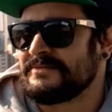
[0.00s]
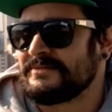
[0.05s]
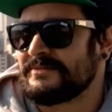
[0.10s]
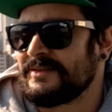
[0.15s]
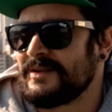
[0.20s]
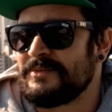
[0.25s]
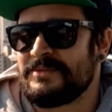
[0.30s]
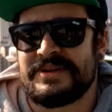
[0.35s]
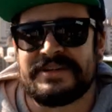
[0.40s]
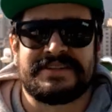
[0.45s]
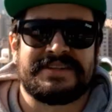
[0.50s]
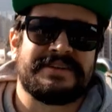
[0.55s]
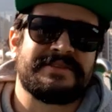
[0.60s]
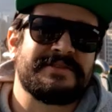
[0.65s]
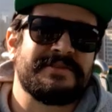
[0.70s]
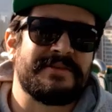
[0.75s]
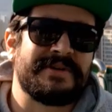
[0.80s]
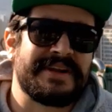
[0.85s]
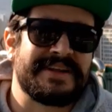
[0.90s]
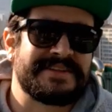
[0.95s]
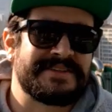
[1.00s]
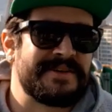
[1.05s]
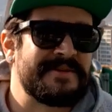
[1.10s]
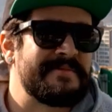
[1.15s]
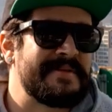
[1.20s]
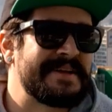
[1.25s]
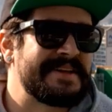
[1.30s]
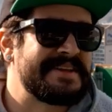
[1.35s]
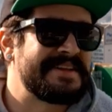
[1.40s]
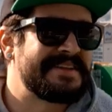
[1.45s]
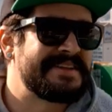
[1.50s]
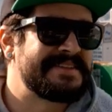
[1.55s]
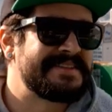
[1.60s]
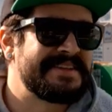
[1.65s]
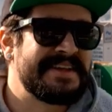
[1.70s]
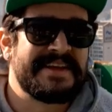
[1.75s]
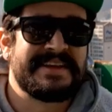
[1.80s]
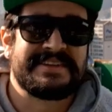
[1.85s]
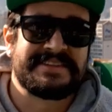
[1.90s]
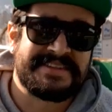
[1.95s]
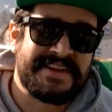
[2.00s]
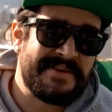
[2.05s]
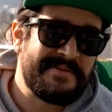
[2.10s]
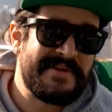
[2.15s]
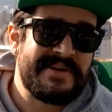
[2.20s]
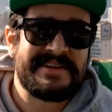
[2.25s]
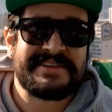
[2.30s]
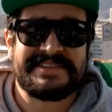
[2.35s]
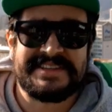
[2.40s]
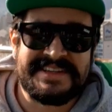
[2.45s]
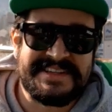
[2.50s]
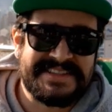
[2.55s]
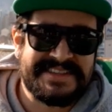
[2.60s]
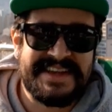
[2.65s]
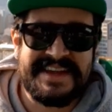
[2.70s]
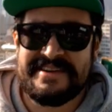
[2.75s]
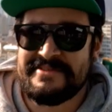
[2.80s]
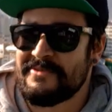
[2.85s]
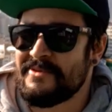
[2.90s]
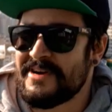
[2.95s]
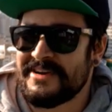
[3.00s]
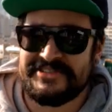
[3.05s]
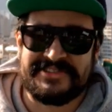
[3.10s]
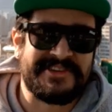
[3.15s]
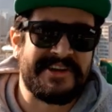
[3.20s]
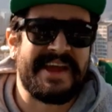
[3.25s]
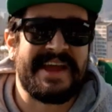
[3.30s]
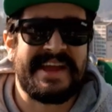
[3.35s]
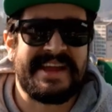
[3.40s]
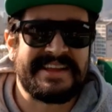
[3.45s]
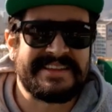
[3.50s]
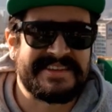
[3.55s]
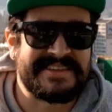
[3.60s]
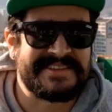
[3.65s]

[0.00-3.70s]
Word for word: I'm going to tell you what I tell my kids. Stay well, stay safe, wash your hands.